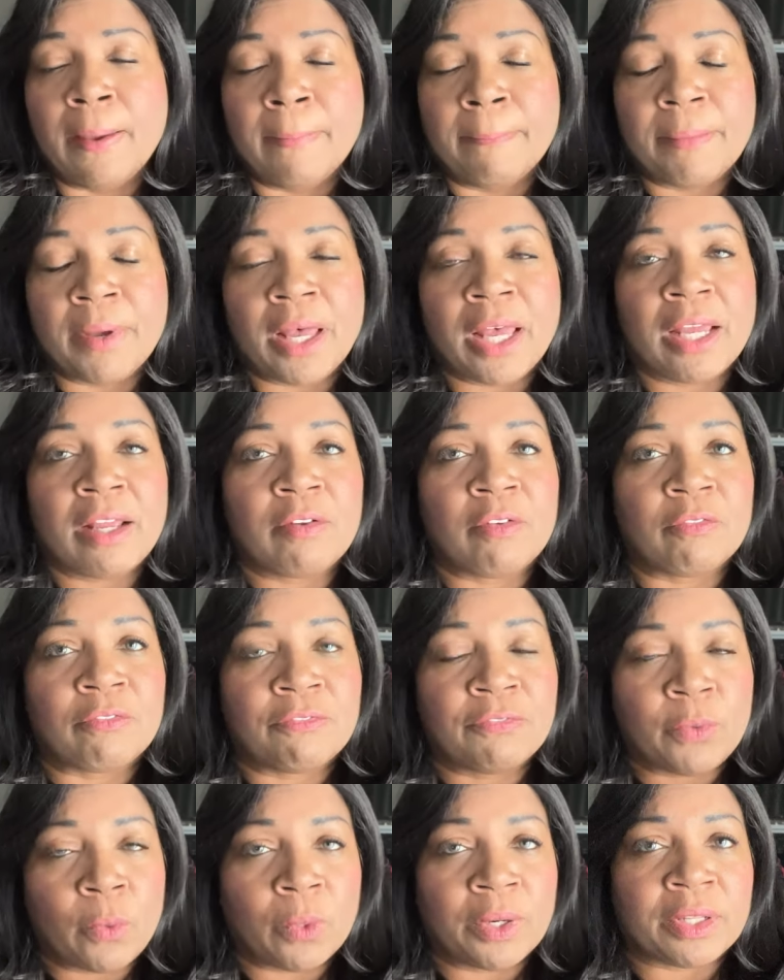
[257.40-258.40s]
But
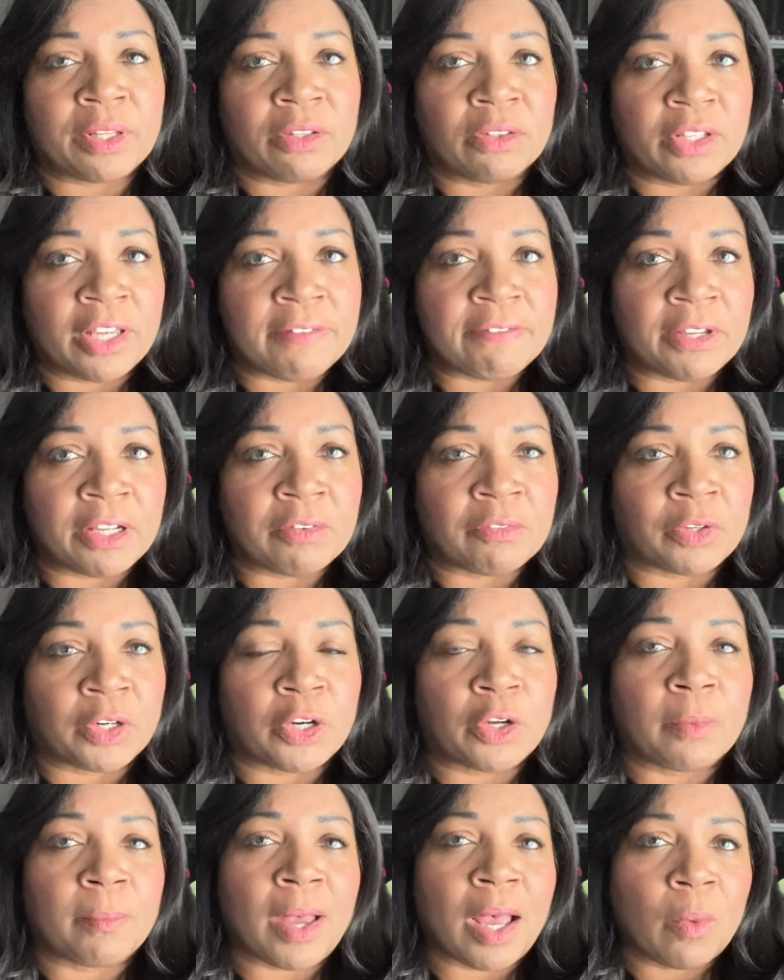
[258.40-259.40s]
for the living
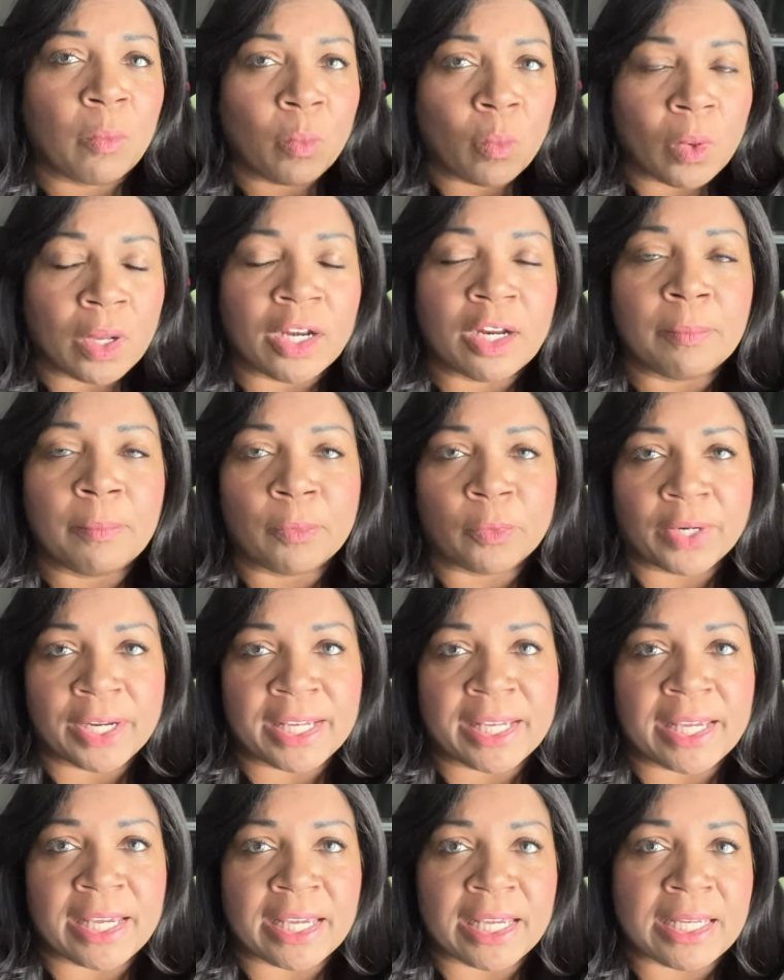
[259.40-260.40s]
room, I wanna
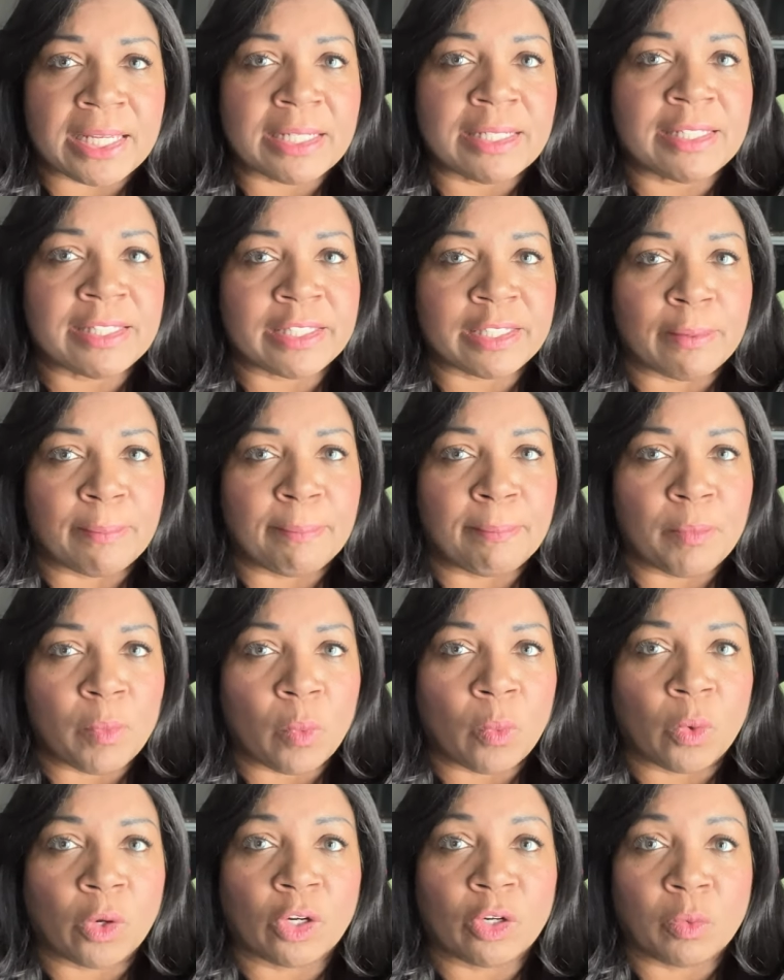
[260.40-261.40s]
bring in some
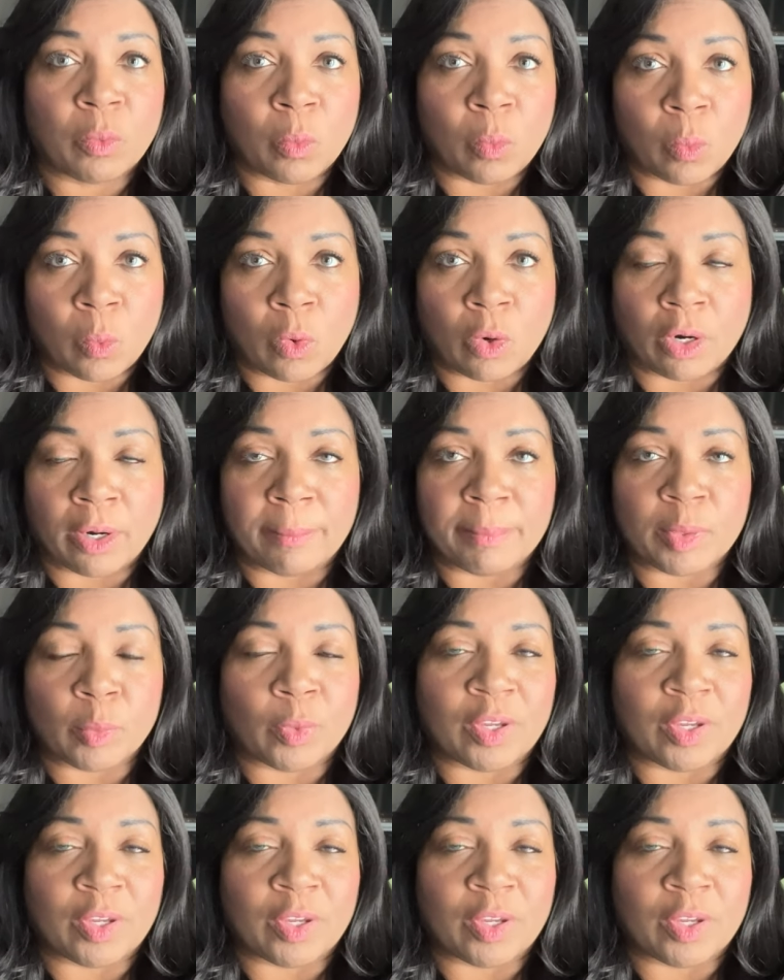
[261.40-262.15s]
more warmth.